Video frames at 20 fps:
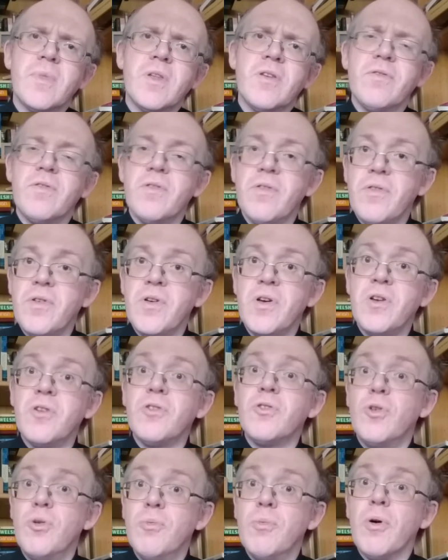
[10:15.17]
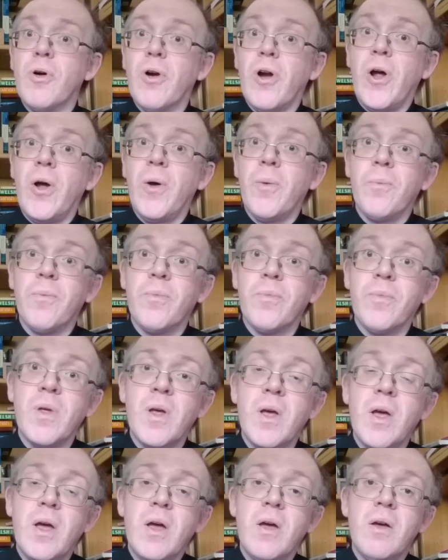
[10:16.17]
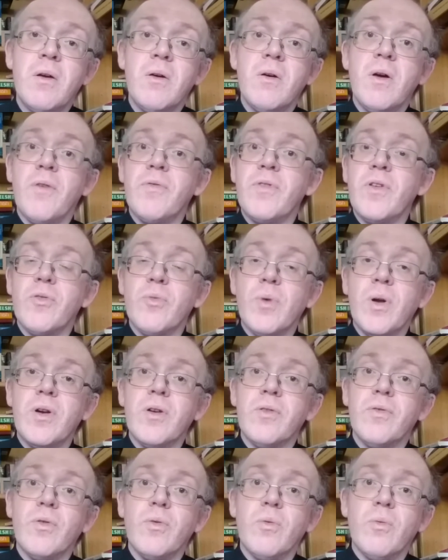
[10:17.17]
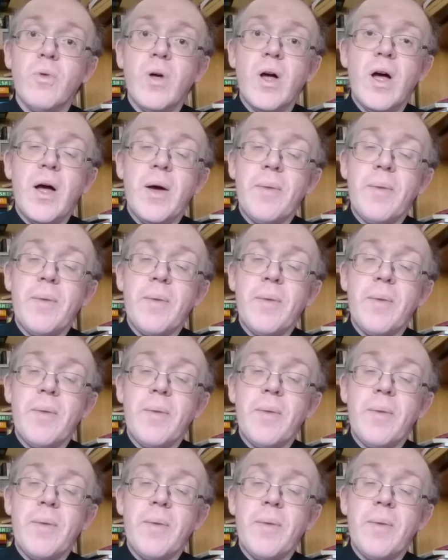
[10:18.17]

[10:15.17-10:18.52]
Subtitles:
If you've ever heard Couperin, you have these wonderful